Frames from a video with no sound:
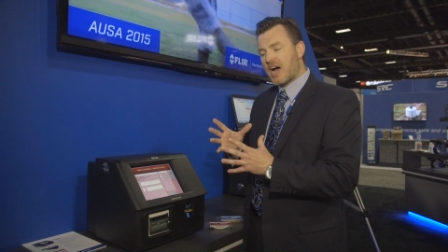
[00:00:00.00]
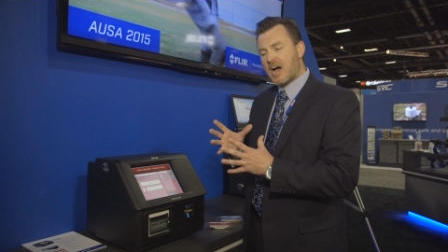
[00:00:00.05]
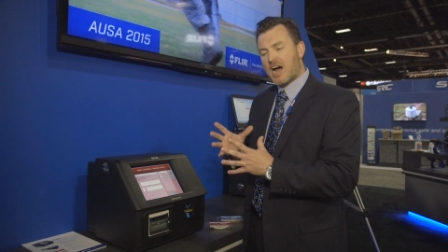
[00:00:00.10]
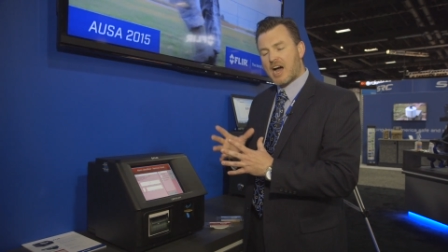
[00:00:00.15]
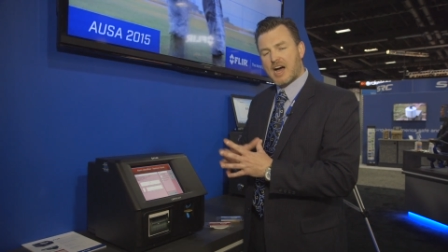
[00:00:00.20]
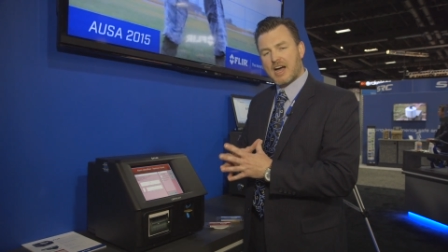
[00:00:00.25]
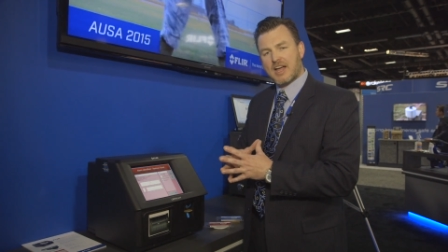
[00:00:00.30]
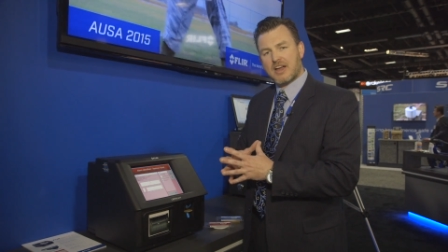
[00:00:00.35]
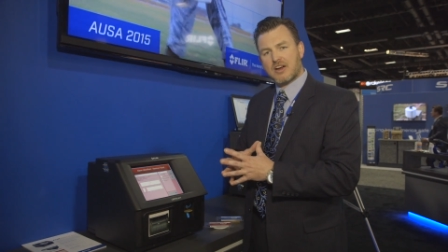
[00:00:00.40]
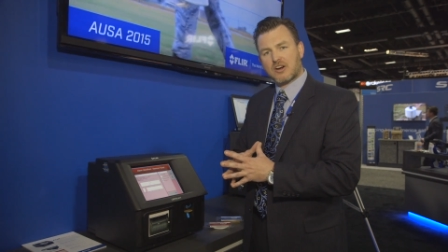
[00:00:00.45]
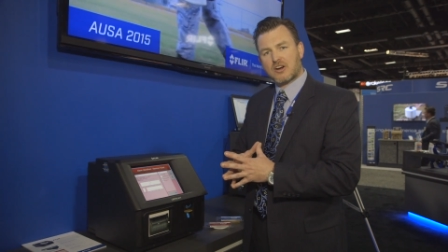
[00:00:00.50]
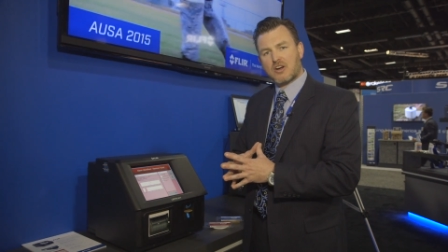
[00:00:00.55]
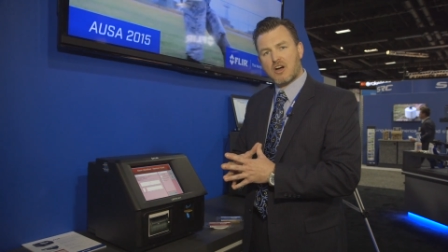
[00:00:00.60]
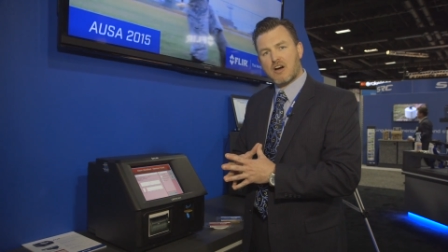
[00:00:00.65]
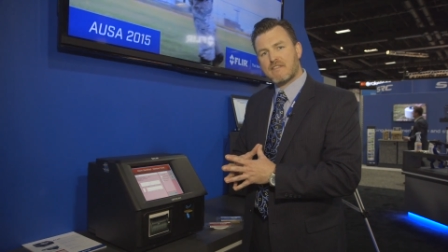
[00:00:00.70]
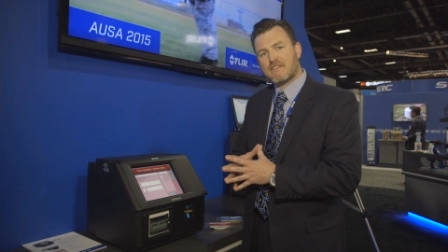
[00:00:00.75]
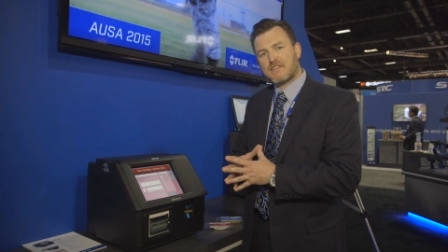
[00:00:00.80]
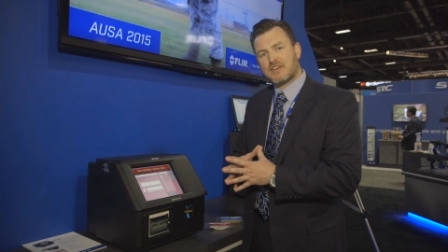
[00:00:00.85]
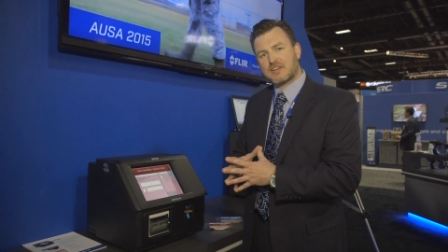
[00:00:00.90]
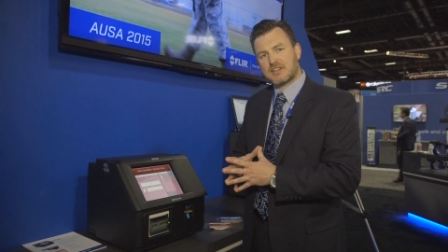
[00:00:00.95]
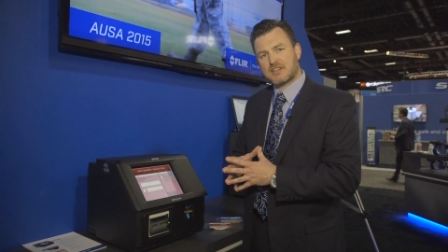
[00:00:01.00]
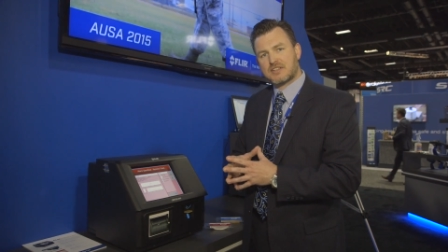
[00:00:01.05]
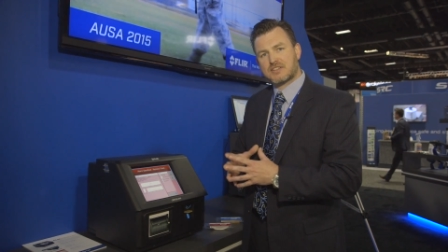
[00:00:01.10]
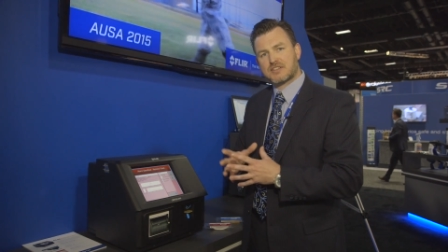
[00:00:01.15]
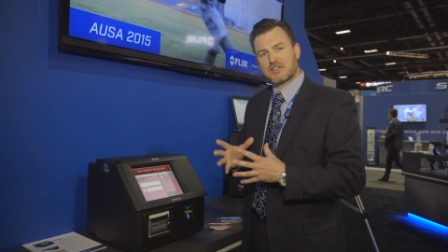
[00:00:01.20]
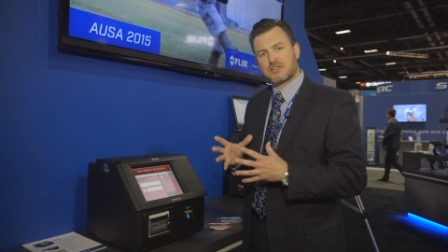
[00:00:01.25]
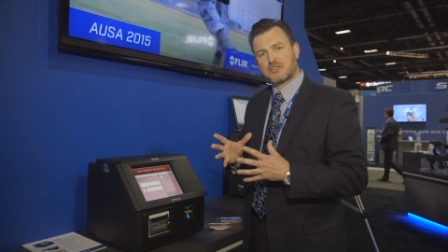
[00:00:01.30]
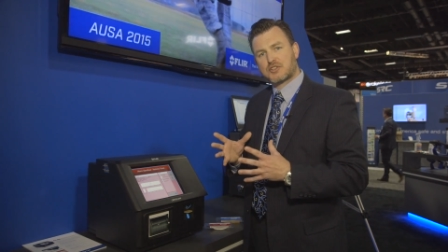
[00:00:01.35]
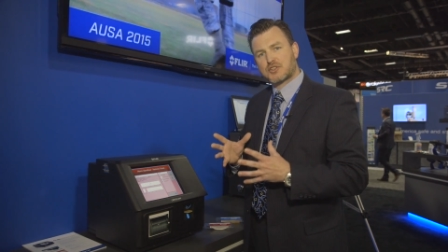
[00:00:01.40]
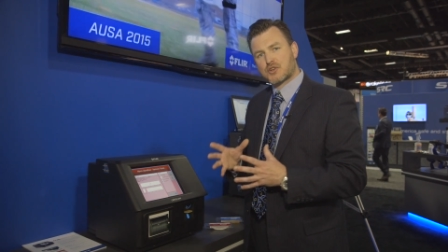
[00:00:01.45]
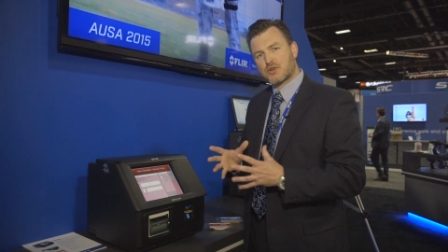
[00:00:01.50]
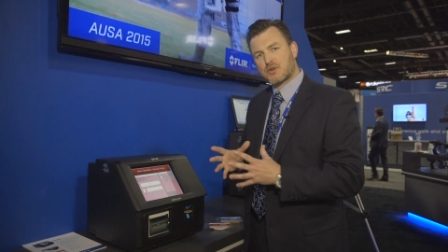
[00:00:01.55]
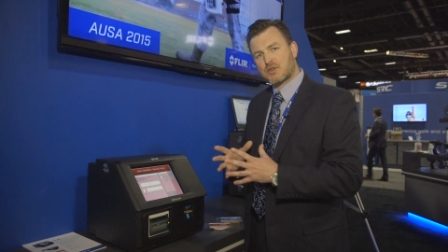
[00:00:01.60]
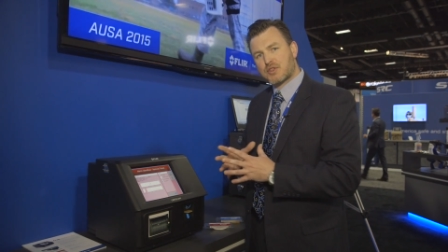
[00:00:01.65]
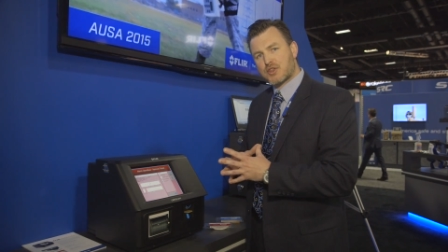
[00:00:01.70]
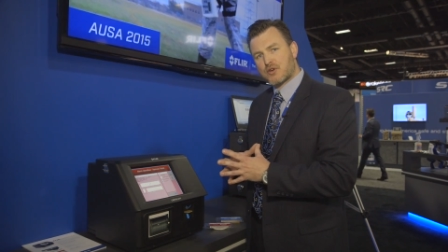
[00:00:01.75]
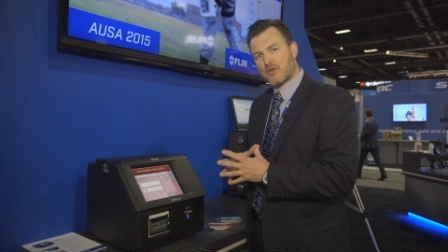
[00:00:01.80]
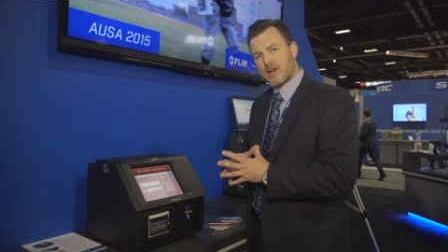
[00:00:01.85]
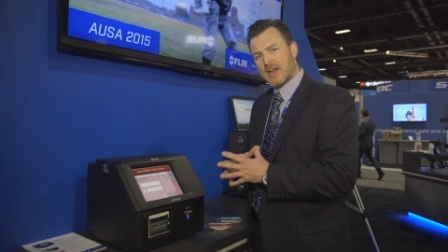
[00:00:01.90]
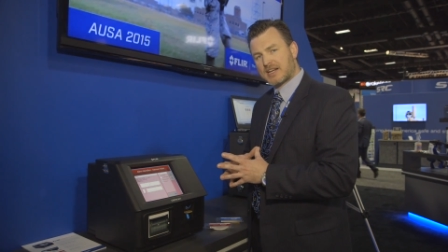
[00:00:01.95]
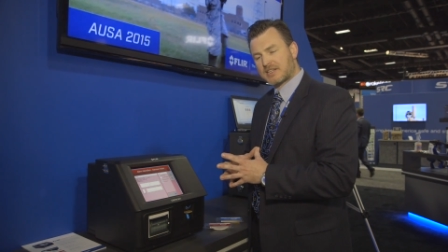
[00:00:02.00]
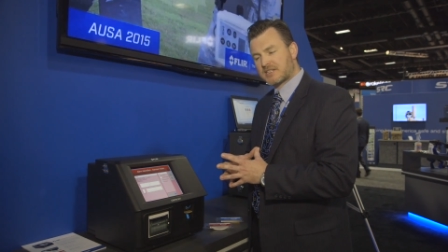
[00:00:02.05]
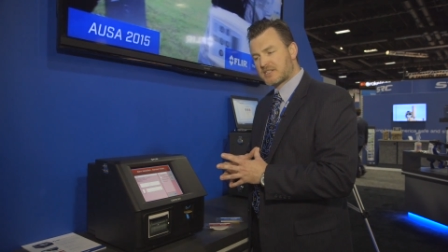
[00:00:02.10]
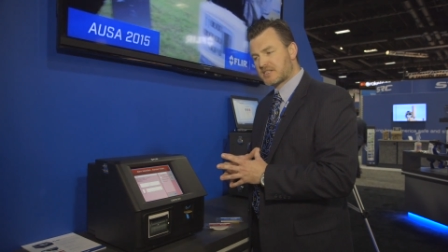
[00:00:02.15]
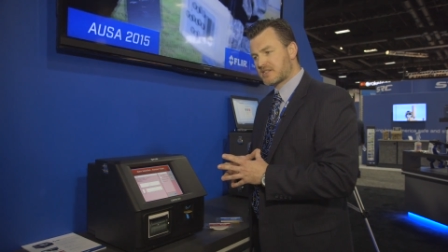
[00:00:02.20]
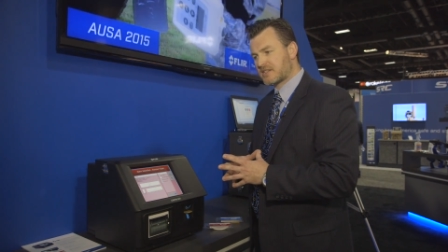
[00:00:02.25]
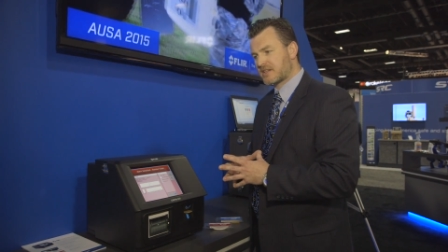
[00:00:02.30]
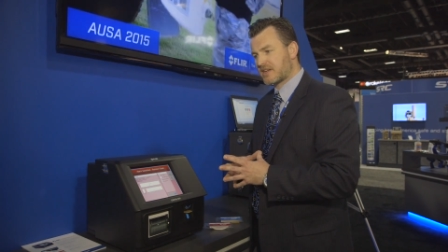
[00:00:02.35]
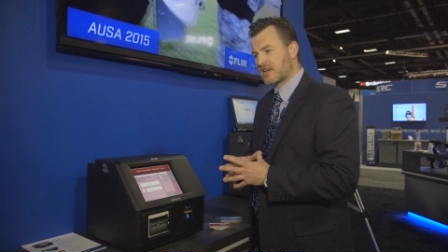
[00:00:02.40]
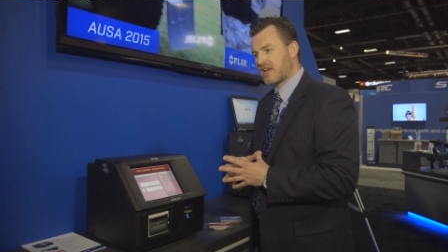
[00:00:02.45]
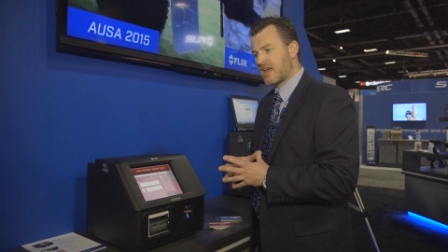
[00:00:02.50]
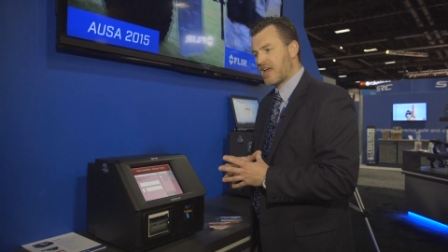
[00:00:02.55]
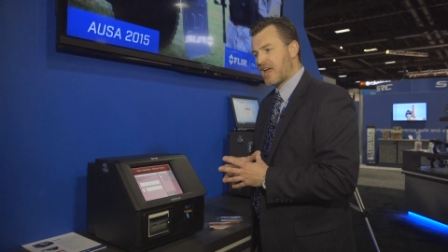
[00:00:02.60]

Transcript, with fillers: higher confidence in true threats